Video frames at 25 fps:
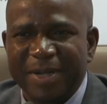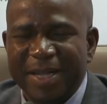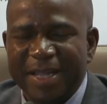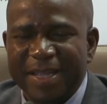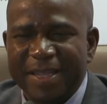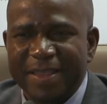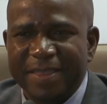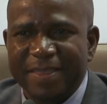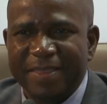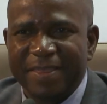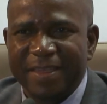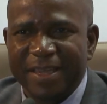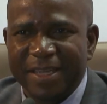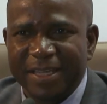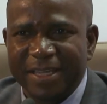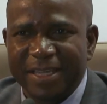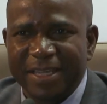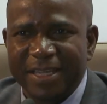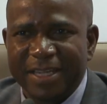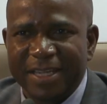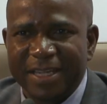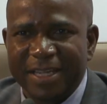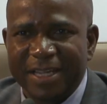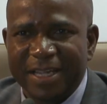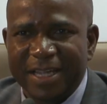by
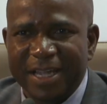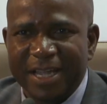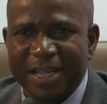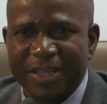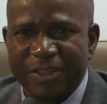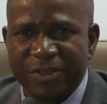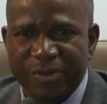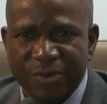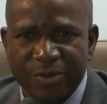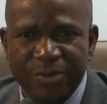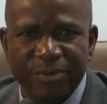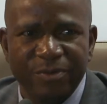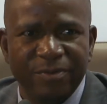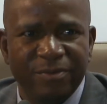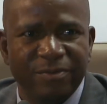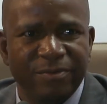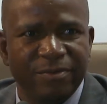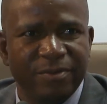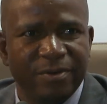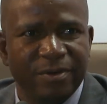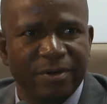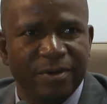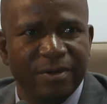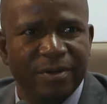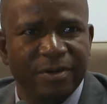thanking you
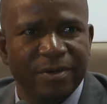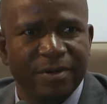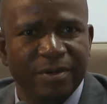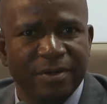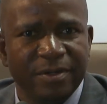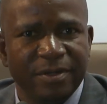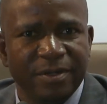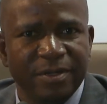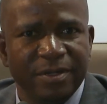for